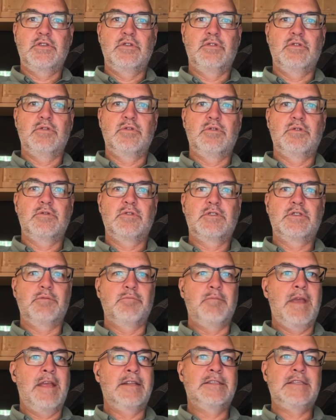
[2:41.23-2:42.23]
to
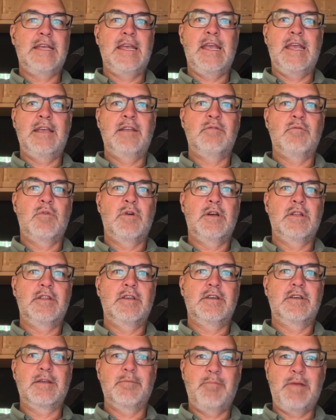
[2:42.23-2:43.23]
maintain what
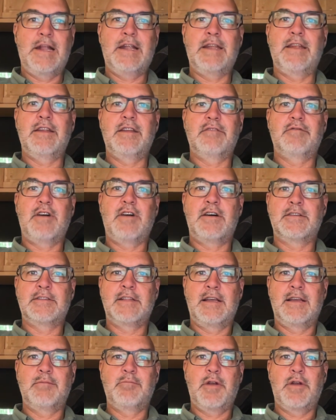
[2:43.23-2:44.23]
a competitive
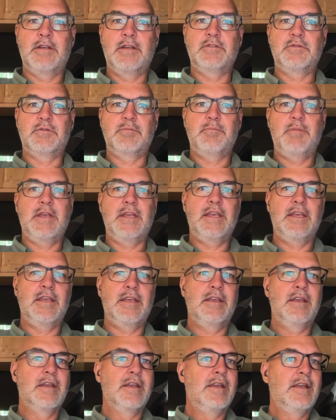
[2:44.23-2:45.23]
online price would
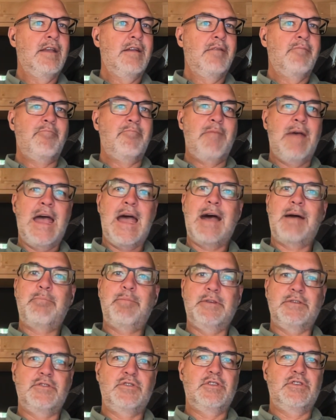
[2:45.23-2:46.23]
be.
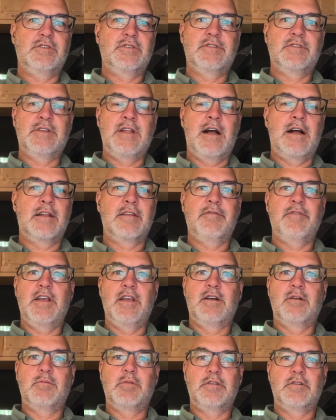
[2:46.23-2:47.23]
MAP is just not
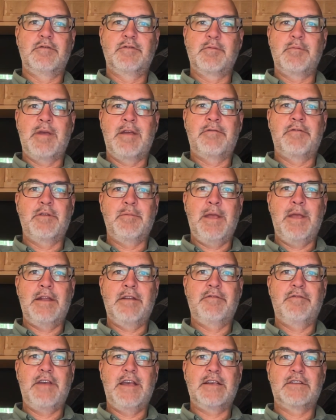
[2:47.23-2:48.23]
available from every
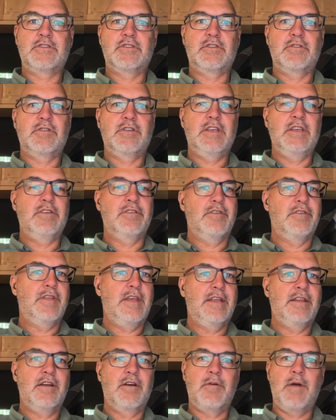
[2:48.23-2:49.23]
manufacturer. Either
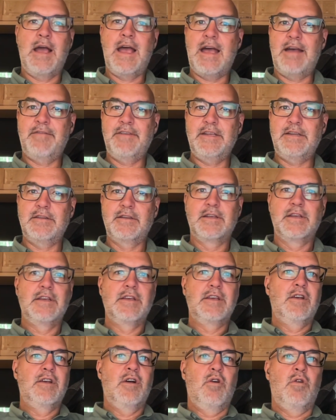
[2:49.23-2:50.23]
they don't have it,
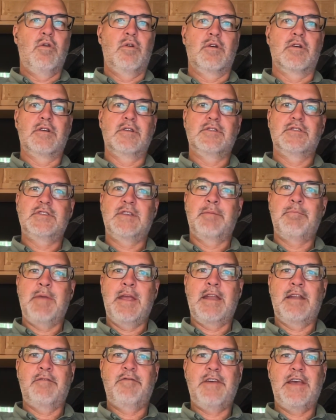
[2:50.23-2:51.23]
or some
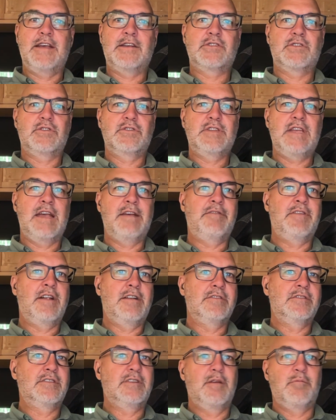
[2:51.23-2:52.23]
manufacturers have it
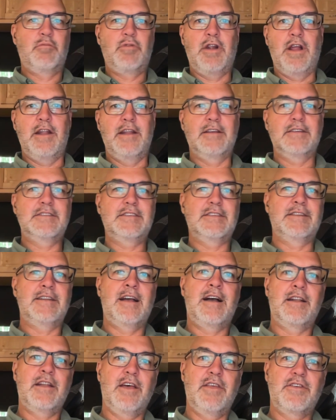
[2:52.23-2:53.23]
on some products and
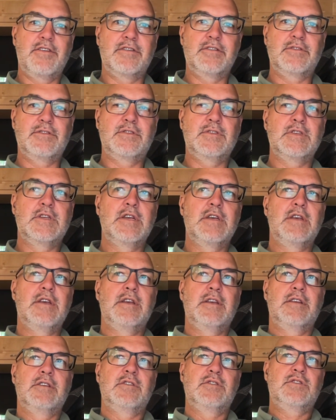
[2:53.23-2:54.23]
not others.
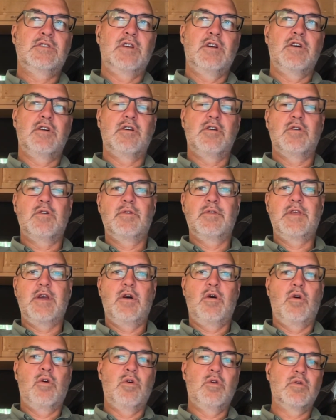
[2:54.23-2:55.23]
So the
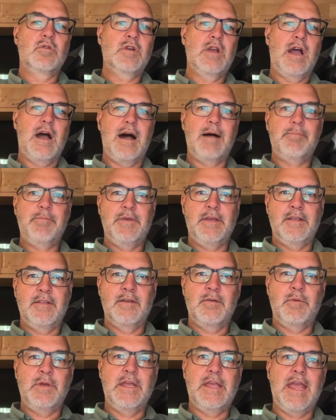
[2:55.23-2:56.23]
whole COP thing
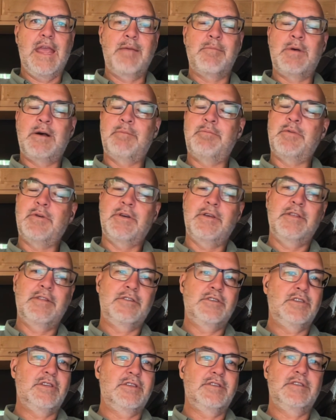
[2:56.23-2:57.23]
that we came up with
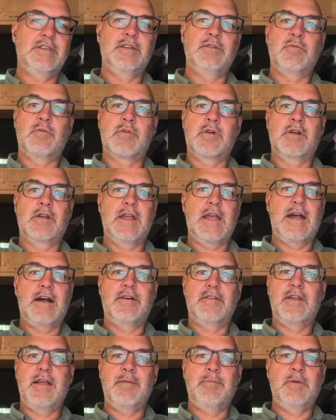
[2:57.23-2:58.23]
just didn't work
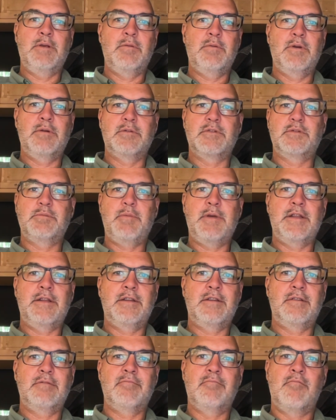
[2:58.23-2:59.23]
out. I mean, we were
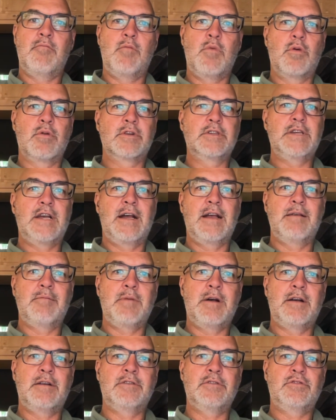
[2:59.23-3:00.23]
spending more time
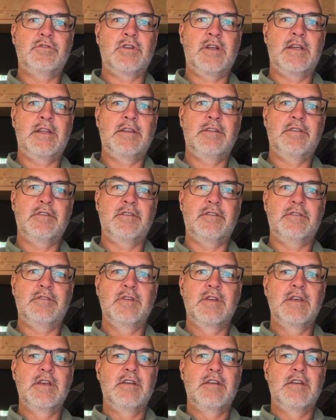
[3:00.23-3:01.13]
on trying to